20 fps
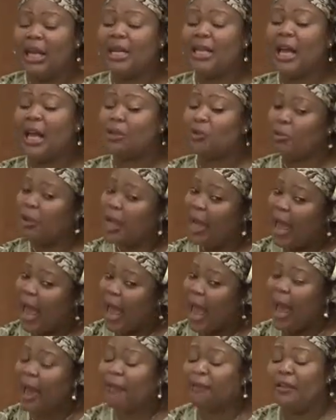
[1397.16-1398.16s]
That we
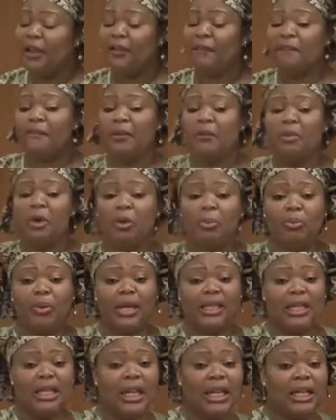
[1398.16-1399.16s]
have a female
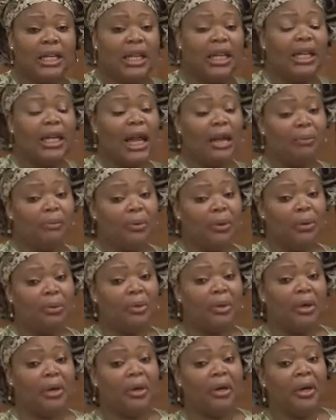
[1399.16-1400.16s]
president in
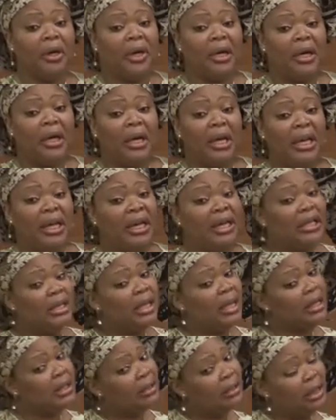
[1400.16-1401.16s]
Liberia, is
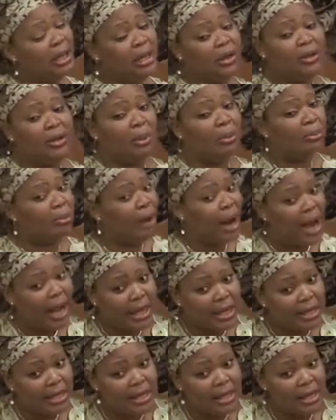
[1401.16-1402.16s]
it a
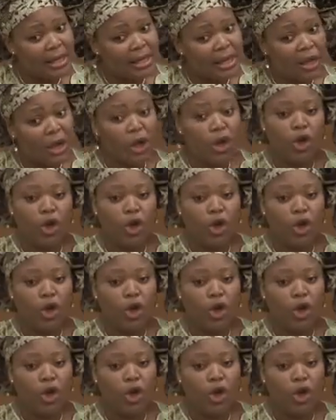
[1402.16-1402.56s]
surprise?